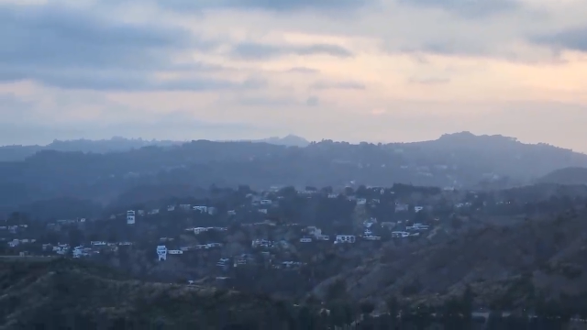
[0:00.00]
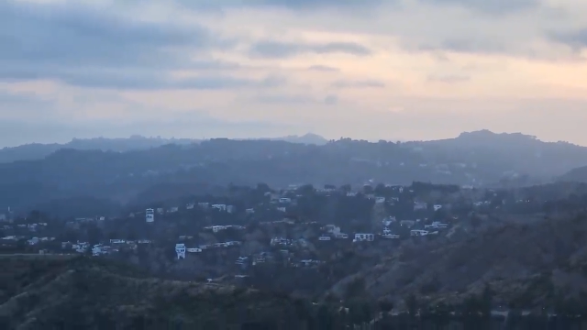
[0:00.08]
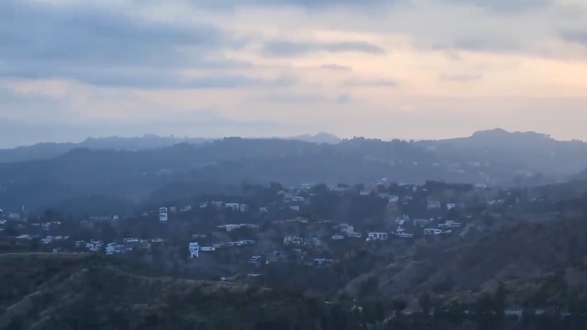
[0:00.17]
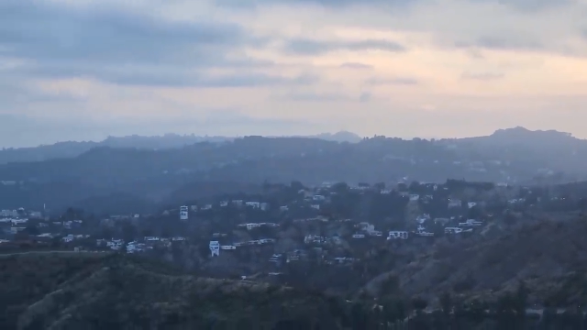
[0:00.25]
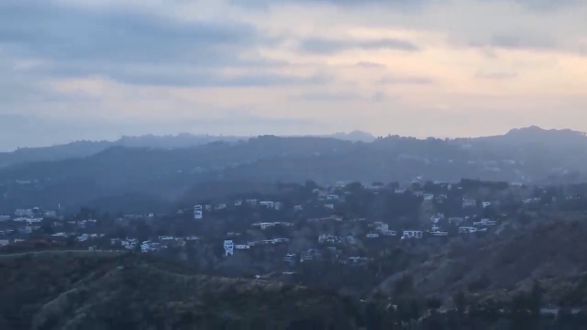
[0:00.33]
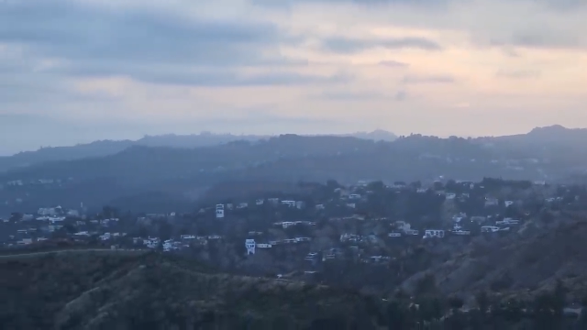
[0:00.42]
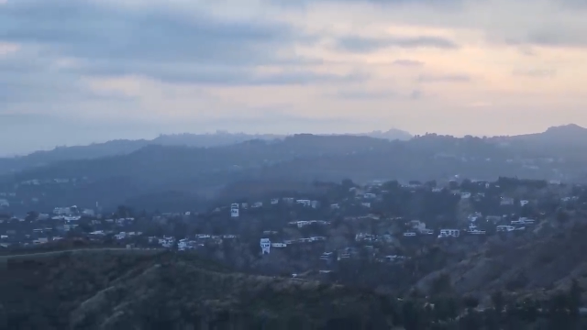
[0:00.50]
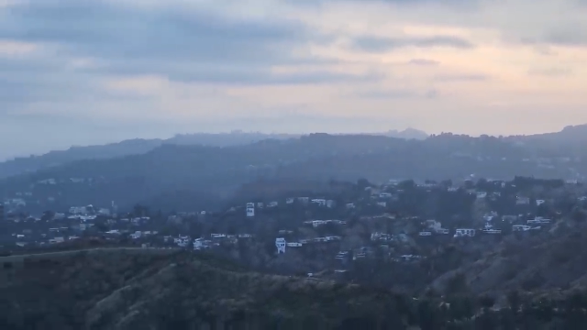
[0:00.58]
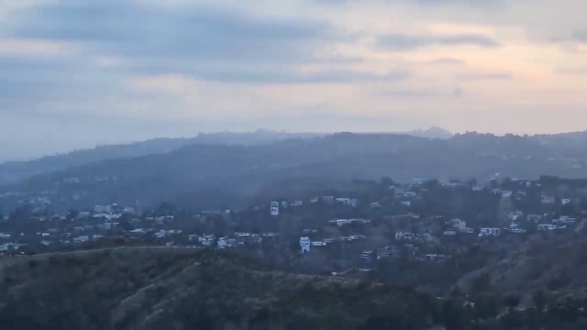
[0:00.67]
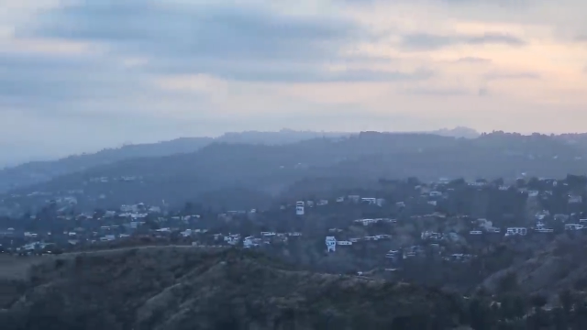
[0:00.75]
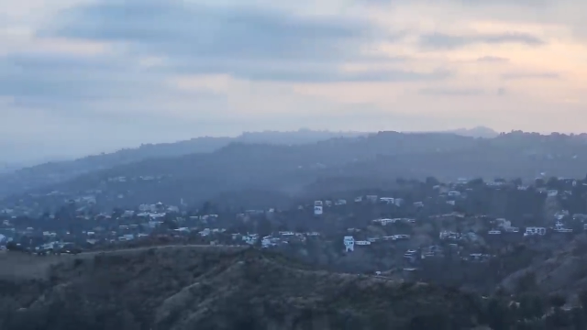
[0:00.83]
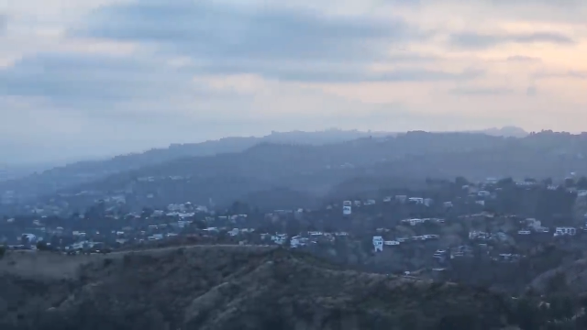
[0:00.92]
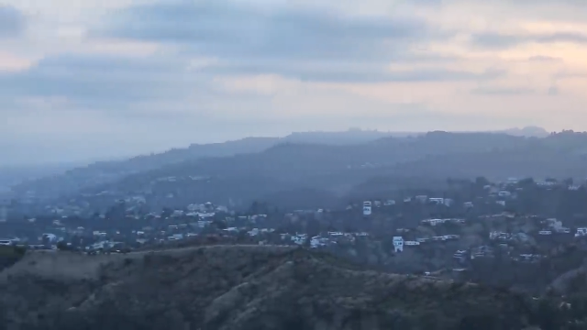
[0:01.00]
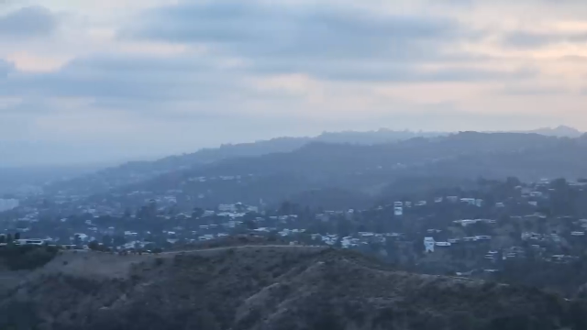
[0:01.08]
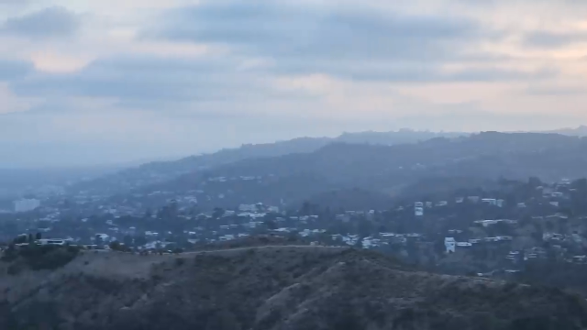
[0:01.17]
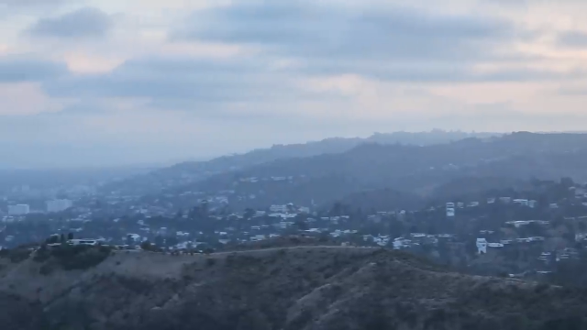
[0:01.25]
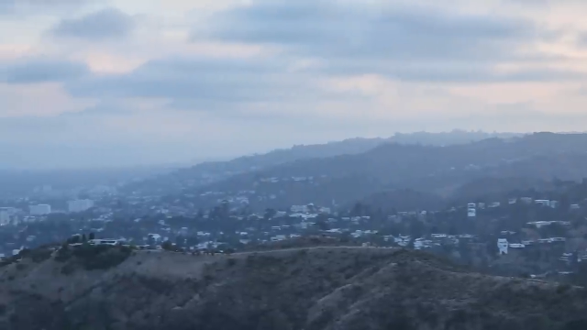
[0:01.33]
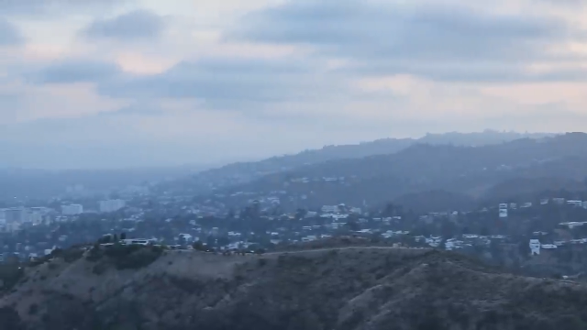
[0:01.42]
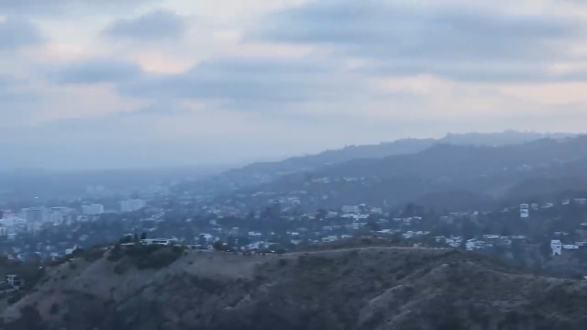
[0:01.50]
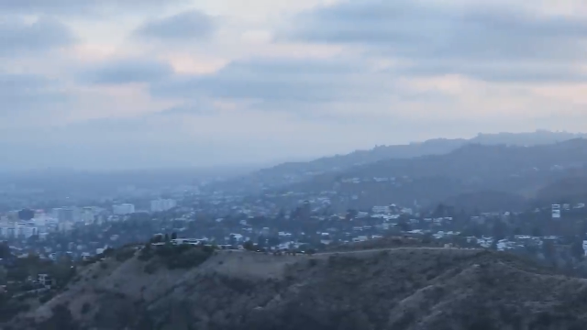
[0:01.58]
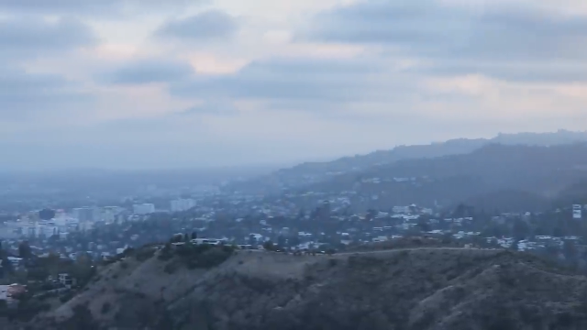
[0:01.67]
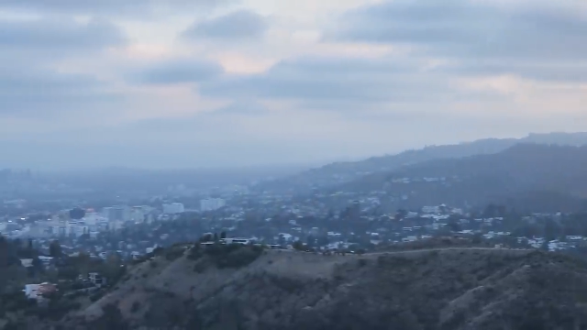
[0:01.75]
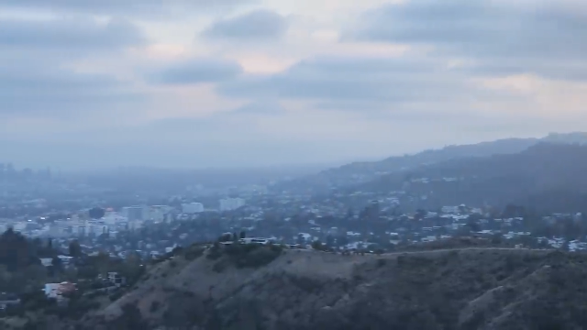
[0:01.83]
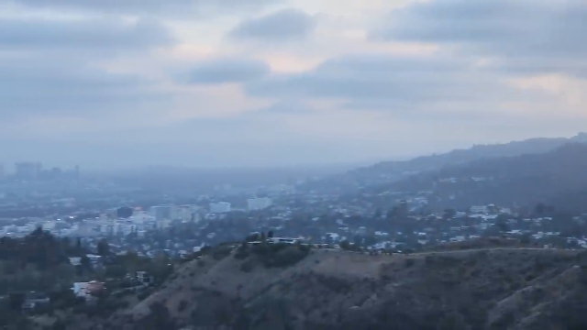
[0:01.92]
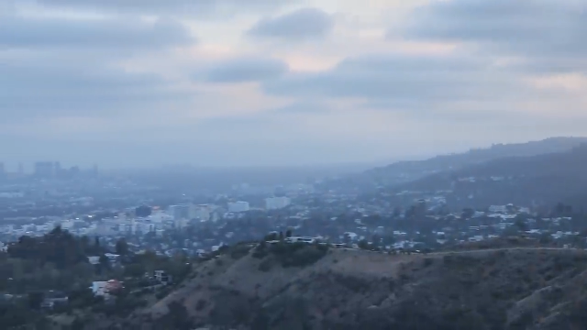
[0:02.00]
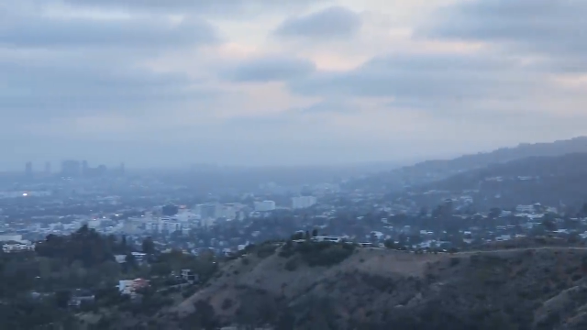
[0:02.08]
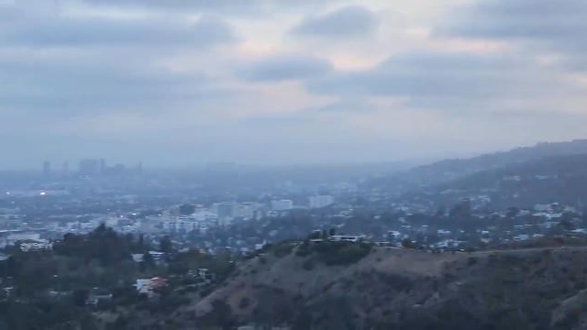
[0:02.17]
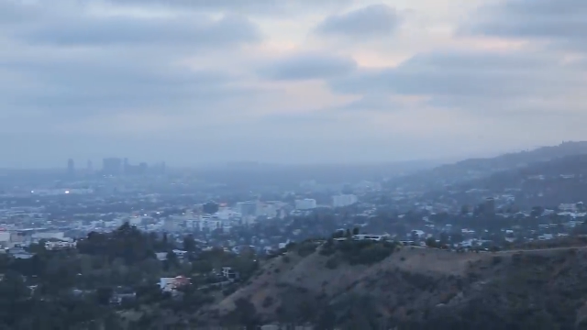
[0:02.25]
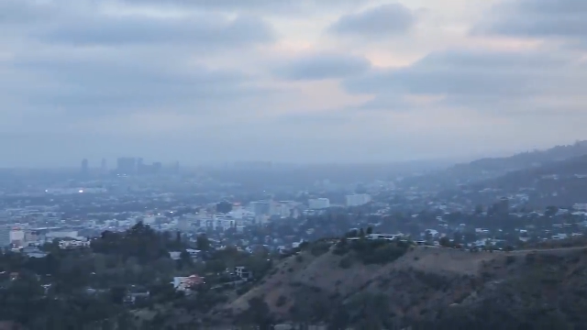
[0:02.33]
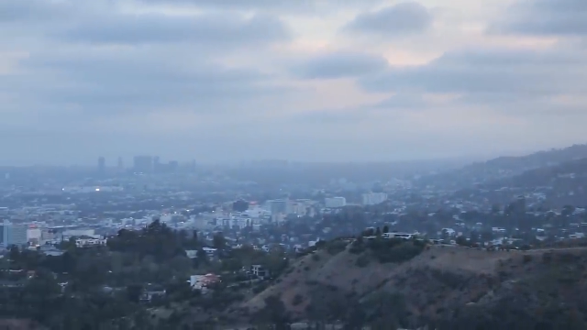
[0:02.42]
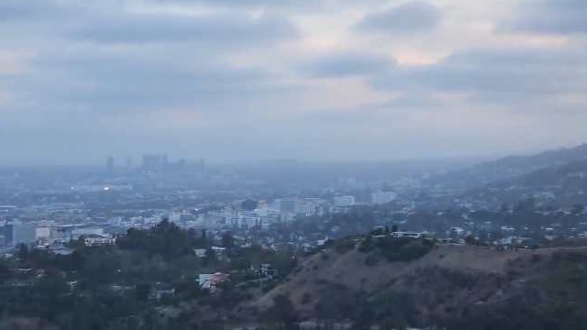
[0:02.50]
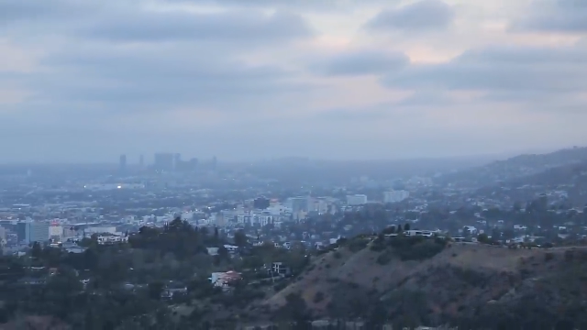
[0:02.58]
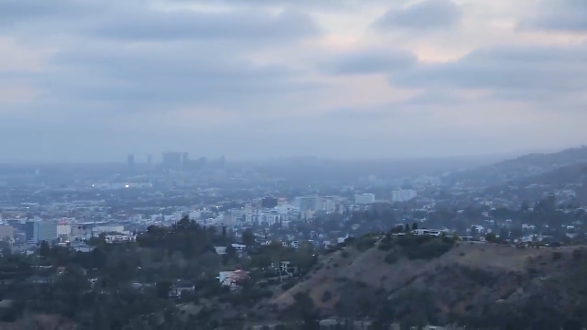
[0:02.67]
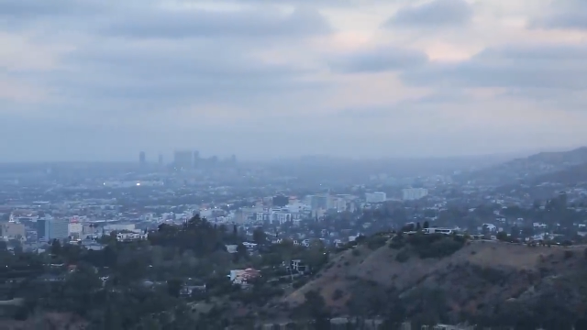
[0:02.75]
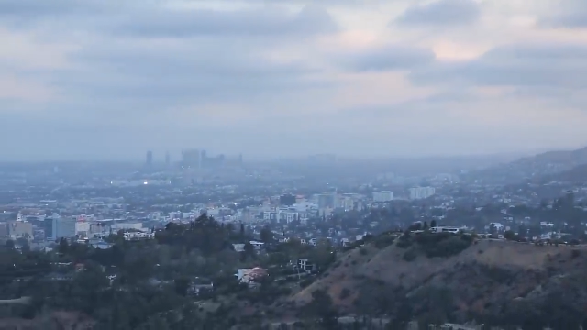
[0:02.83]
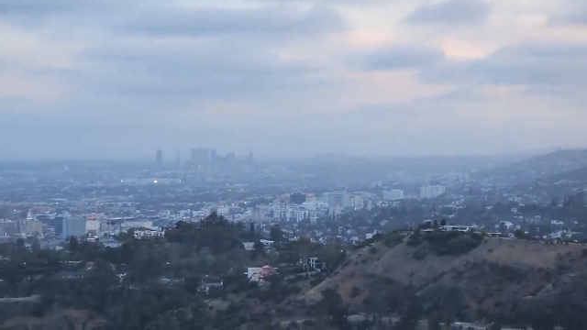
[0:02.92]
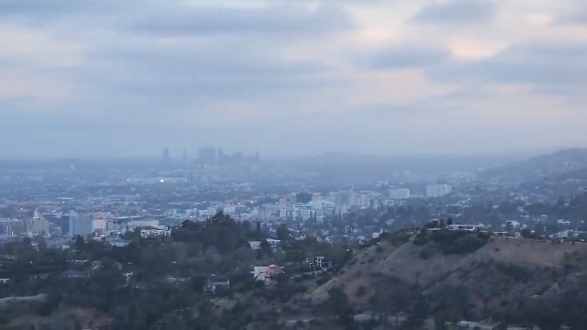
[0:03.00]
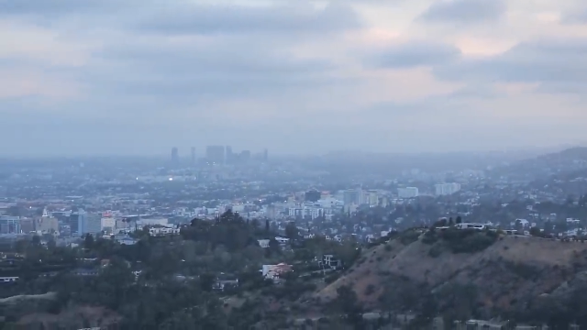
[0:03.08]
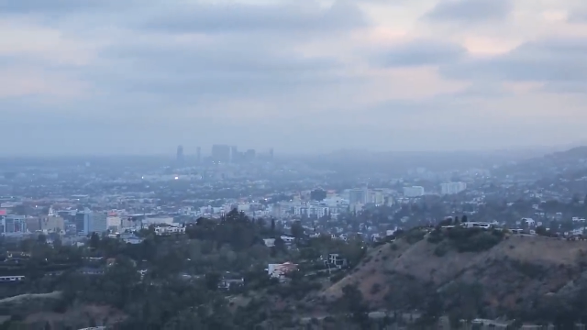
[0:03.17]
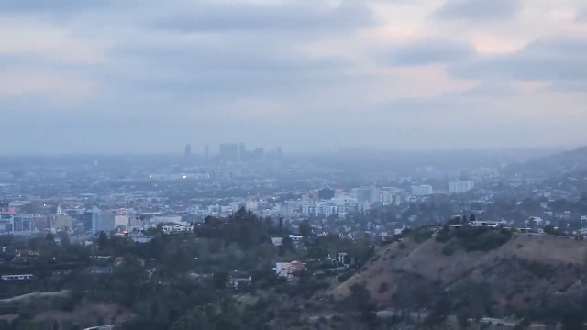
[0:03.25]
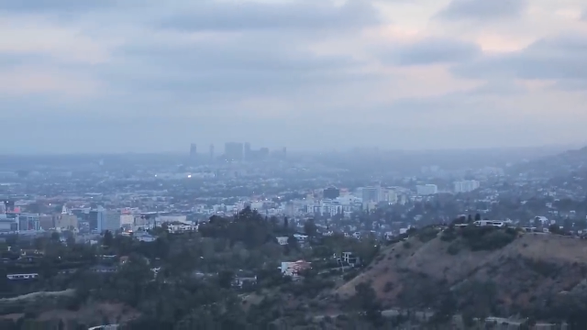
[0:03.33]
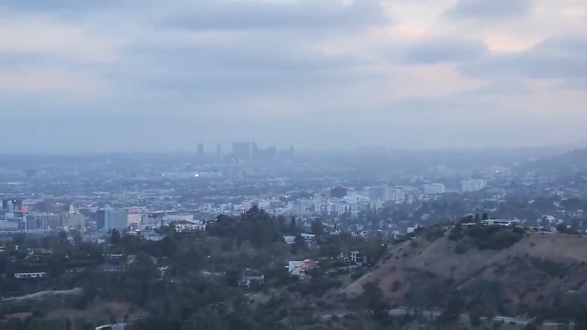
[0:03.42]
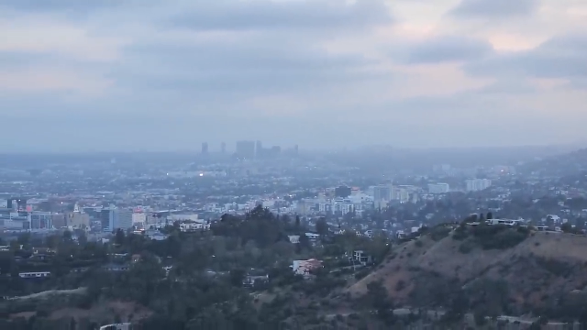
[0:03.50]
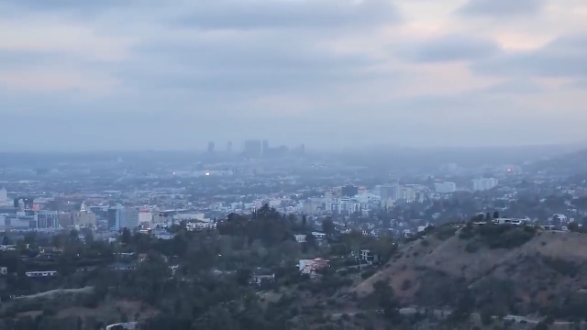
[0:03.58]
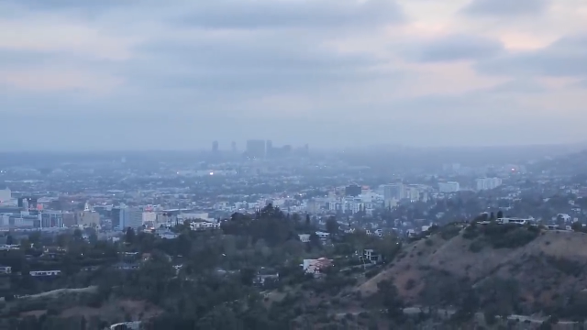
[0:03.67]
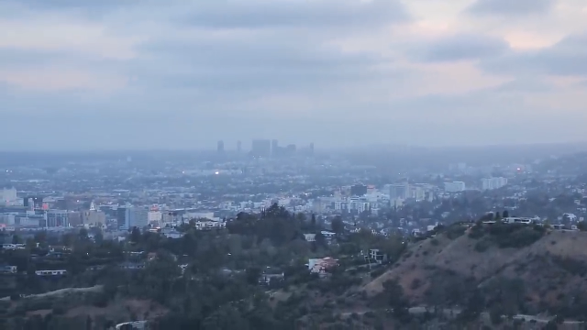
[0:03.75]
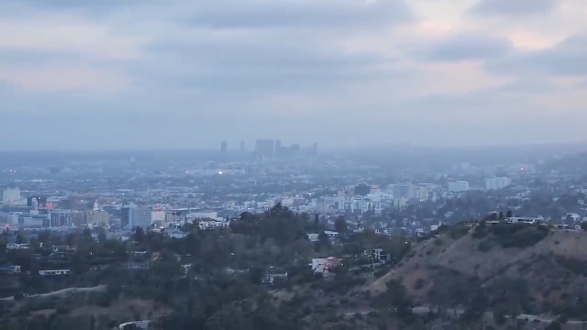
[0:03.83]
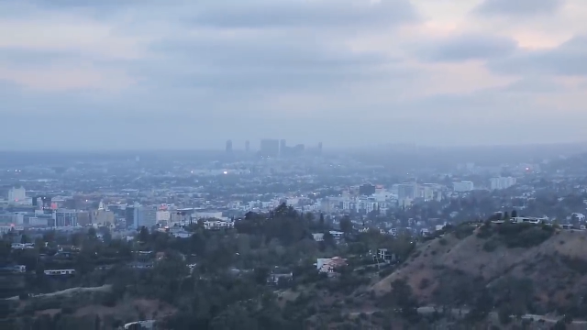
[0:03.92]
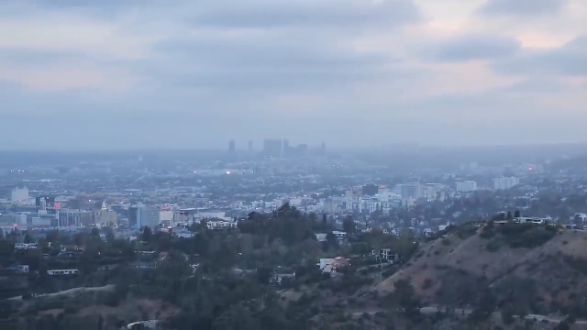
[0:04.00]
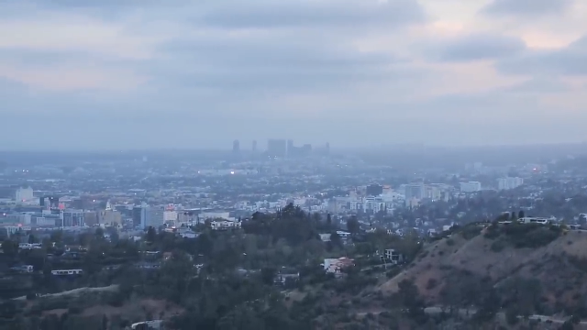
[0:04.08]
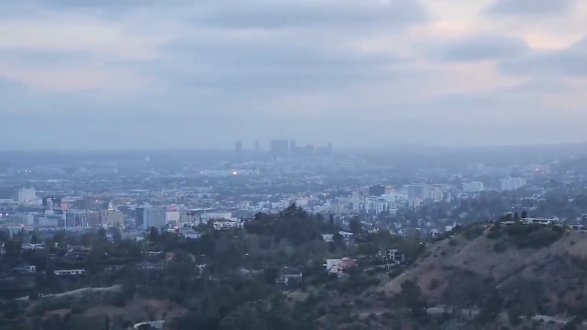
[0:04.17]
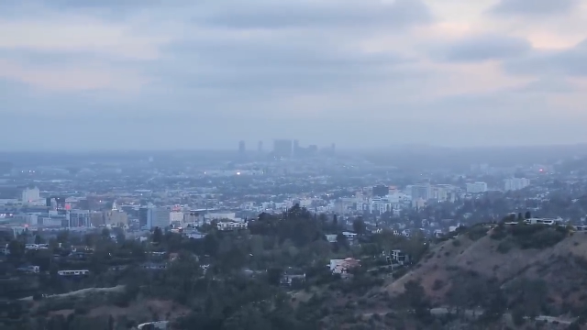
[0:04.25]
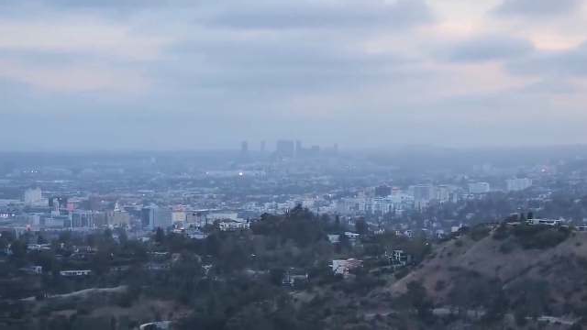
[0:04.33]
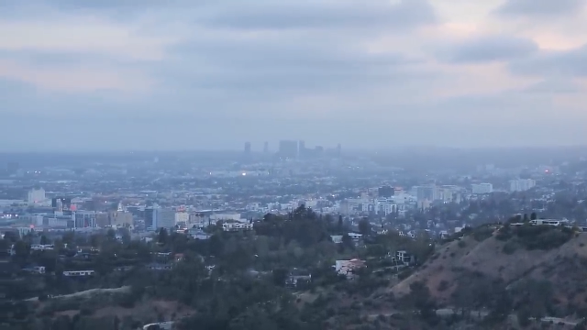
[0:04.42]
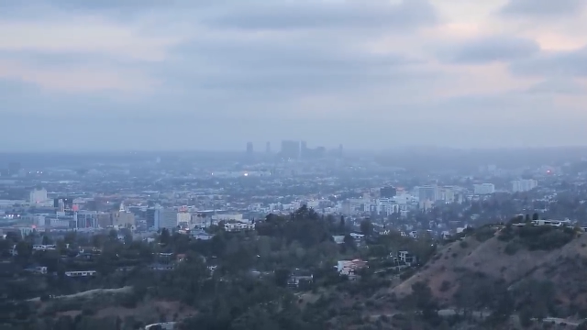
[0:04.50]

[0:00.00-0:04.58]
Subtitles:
Nobody's mouth can be seen.